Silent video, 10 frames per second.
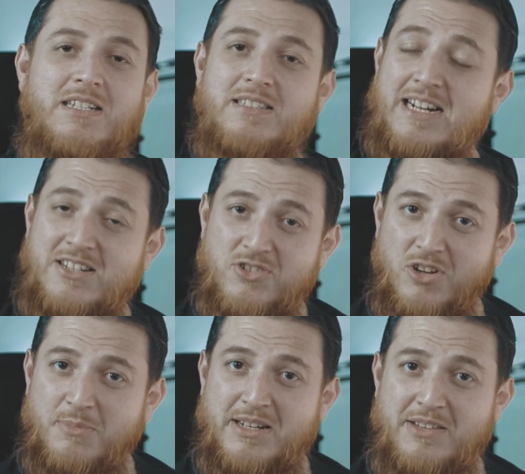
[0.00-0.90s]
that is
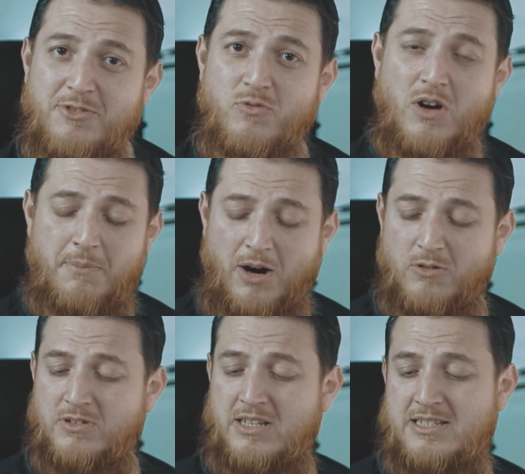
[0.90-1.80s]
all my review
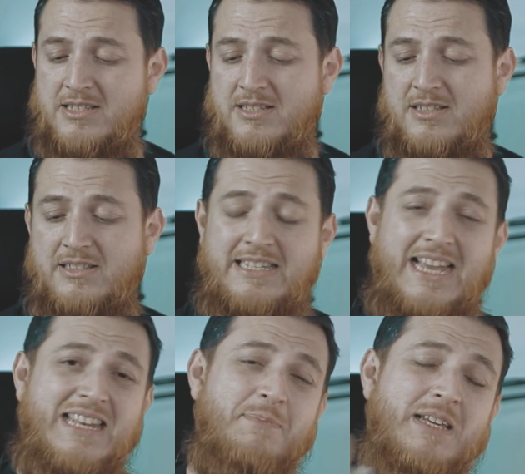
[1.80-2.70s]
about this
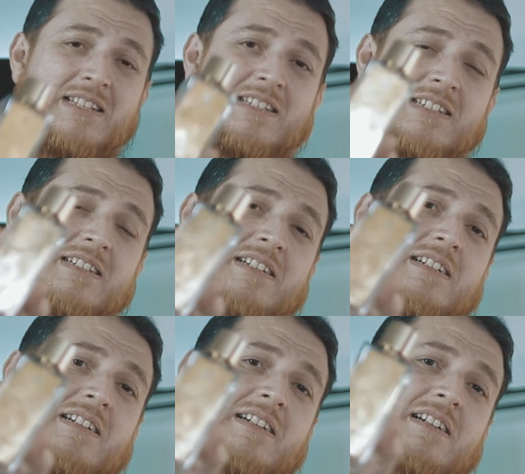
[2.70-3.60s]
Ganymede.
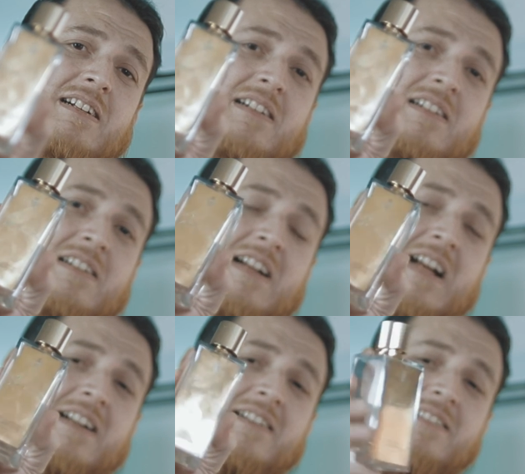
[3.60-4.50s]

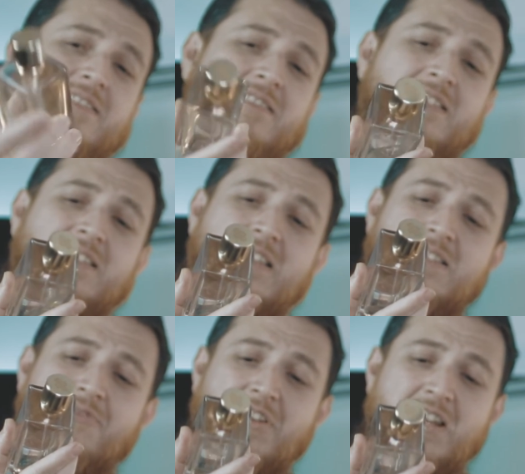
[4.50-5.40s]
And this is
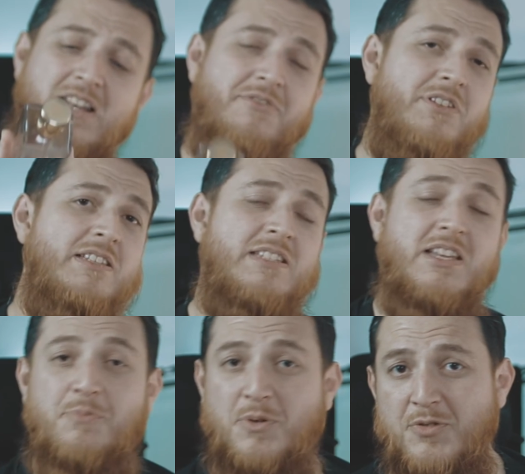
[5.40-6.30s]
a very lovely,
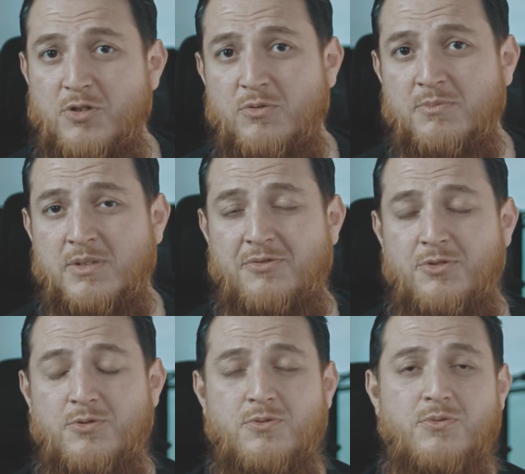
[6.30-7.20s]
safe perfume. If
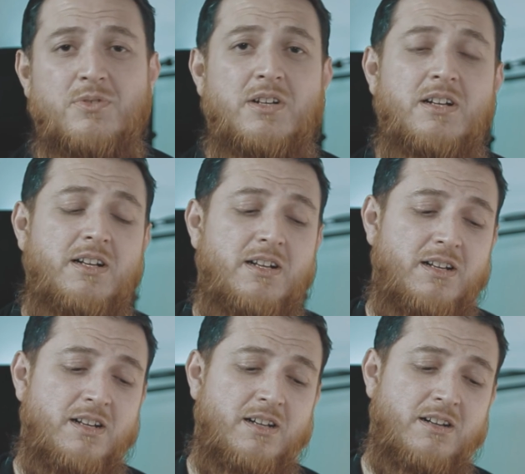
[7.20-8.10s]
you
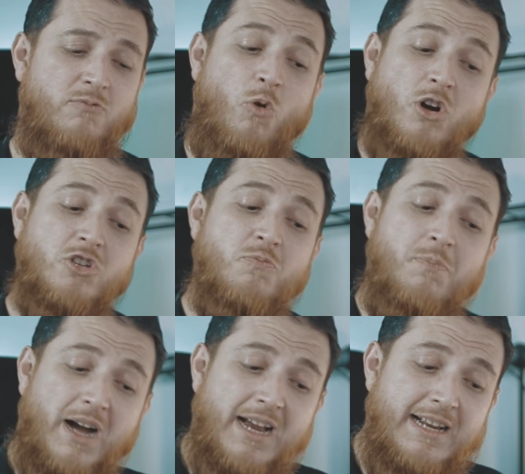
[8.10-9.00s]
want to
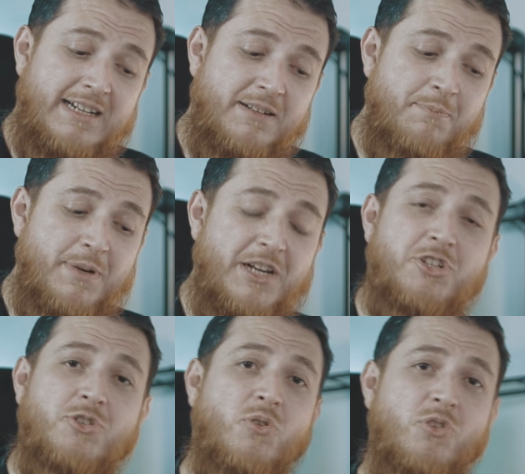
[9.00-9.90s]
buy it, make
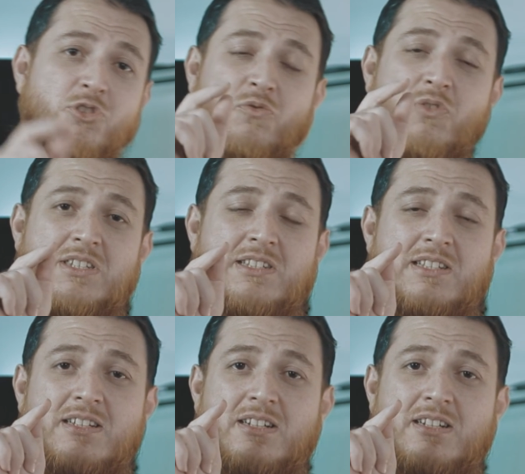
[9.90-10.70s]
sure you first